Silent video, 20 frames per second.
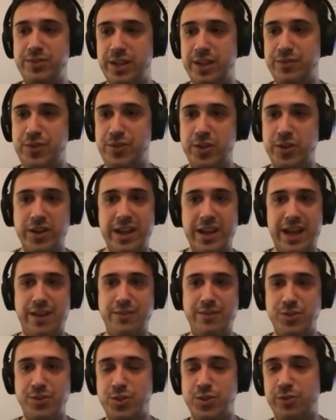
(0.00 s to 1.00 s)
if you're going to
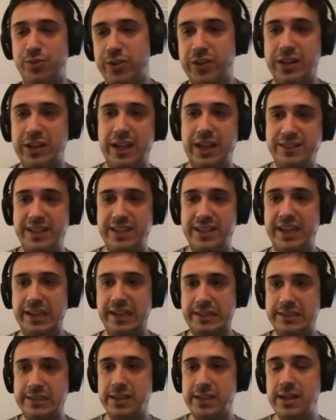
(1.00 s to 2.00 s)
have your server on the cloud, then at
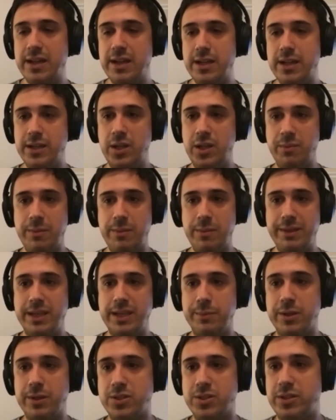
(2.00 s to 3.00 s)
least maybe
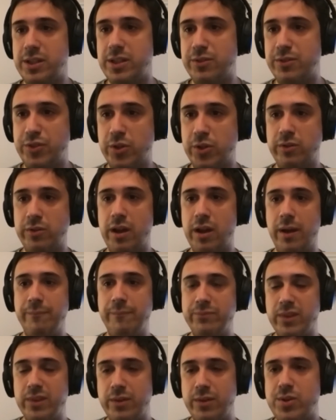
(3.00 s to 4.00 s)
keep custody of your
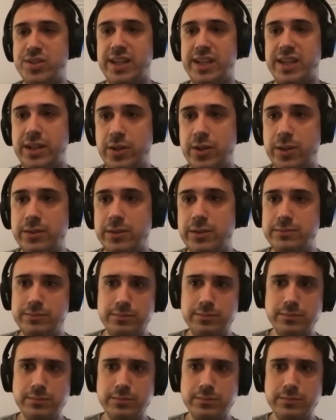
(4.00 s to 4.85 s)
signer.